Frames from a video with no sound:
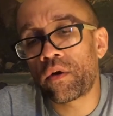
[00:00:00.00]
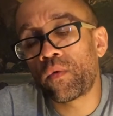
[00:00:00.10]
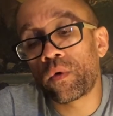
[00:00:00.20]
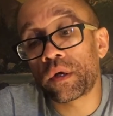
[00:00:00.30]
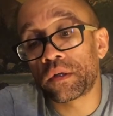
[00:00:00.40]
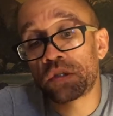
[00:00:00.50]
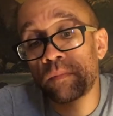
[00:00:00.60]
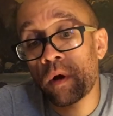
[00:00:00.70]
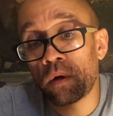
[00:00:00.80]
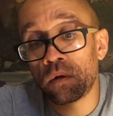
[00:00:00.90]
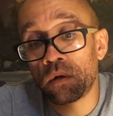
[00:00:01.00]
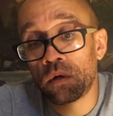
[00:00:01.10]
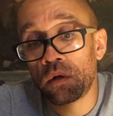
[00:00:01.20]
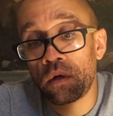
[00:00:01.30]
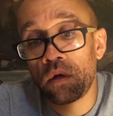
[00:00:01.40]
are you working smart?
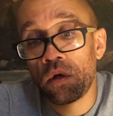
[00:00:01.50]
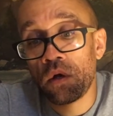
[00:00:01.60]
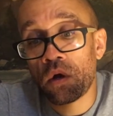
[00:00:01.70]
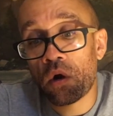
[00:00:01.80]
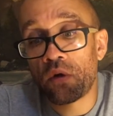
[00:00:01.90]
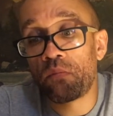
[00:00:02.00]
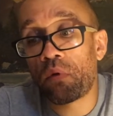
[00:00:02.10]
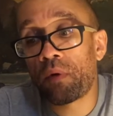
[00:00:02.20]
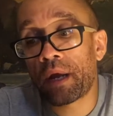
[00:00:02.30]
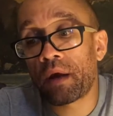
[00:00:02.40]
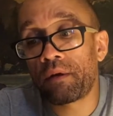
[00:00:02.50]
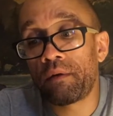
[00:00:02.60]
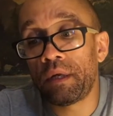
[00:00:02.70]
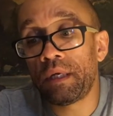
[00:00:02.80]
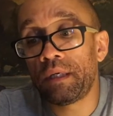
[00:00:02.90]
Are you blowing out
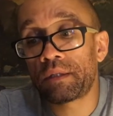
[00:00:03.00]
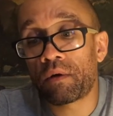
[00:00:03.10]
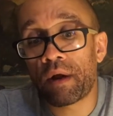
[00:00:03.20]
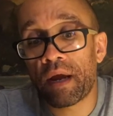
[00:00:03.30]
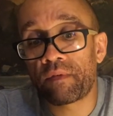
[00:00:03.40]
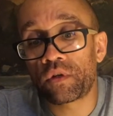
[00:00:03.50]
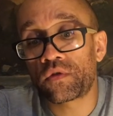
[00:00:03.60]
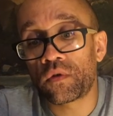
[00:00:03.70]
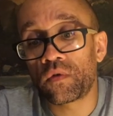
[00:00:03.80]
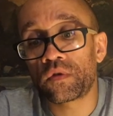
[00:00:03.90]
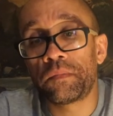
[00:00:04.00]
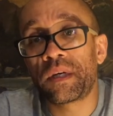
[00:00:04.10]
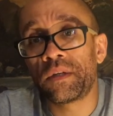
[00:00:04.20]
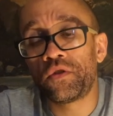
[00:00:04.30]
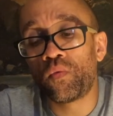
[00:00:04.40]
your knees or having strokes
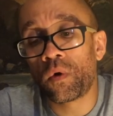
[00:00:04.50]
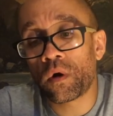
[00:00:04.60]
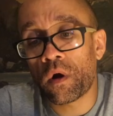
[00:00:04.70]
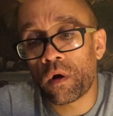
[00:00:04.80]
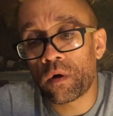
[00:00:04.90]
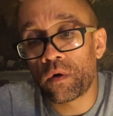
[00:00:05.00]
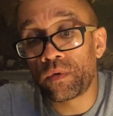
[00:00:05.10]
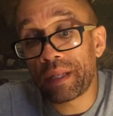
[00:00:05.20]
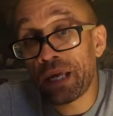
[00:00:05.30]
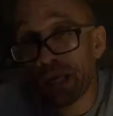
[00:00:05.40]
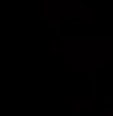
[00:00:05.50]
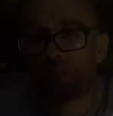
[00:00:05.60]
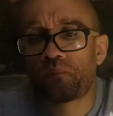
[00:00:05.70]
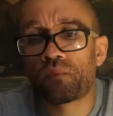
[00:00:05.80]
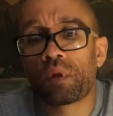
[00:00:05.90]
because you work hard only?
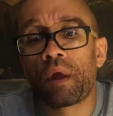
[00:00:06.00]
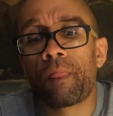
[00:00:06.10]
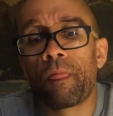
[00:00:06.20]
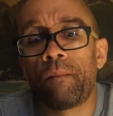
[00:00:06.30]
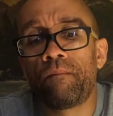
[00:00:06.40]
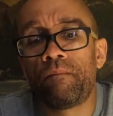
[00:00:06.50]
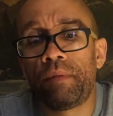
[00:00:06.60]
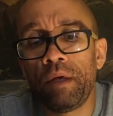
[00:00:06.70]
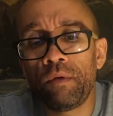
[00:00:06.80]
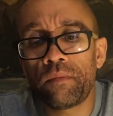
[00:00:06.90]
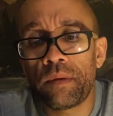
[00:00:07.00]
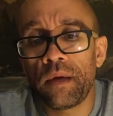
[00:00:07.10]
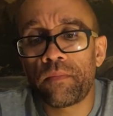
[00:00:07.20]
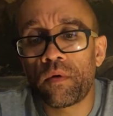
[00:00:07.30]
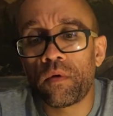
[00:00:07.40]
Be with
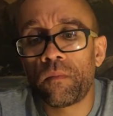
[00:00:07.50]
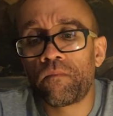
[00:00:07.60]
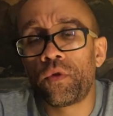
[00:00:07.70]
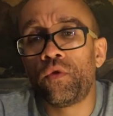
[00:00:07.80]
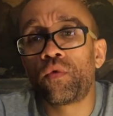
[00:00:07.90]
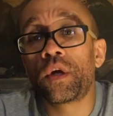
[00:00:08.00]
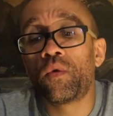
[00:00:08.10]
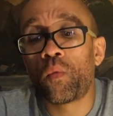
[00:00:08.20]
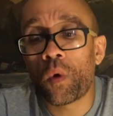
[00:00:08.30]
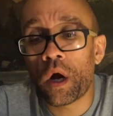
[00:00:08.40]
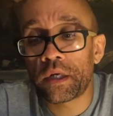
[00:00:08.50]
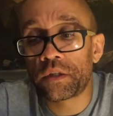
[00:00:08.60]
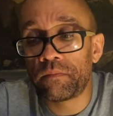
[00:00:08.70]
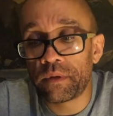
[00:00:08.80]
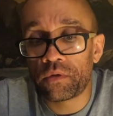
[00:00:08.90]
people you can
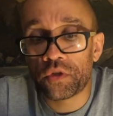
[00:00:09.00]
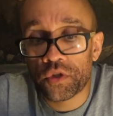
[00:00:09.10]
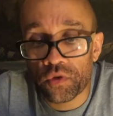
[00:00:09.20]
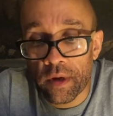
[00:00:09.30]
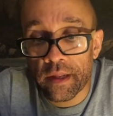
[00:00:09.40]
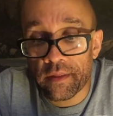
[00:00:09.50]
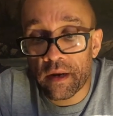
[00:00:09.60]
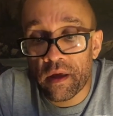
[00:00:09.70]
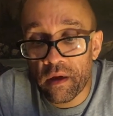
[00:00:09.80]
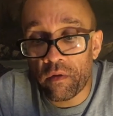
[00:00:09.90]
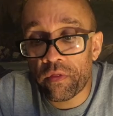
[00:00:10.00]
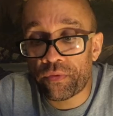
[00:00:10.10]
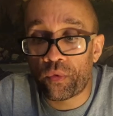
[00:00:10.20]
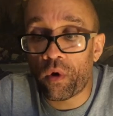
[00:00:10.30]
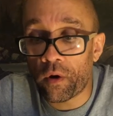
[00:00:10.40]
watch build strength and health
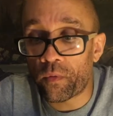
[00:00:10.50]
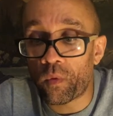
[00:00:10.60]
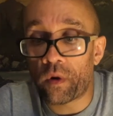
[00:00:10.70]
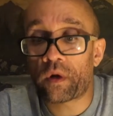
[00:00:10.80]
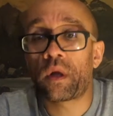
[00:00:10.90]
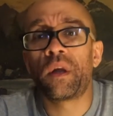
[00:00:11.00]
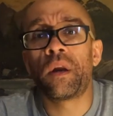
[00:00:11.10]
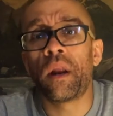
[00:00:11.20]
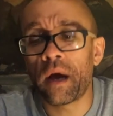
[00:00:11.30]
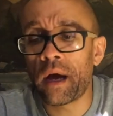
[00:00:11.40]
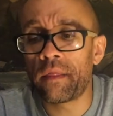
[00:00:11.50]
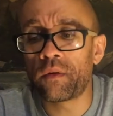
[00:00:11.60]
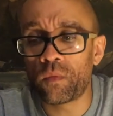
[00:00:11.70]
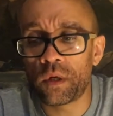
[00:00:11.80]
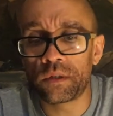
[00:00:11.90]
through hard work, not
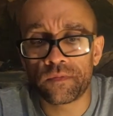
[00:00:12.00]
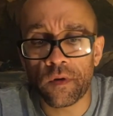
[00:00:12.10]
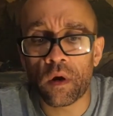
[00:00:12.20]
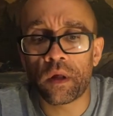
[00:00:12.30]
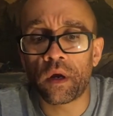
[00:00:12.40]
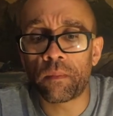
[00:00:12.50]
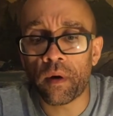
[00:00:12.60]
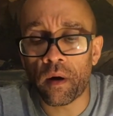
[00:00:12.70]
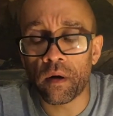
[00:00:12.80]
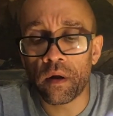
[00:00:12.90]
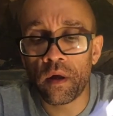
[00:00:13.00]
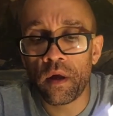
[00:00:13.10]
the ones falling apart.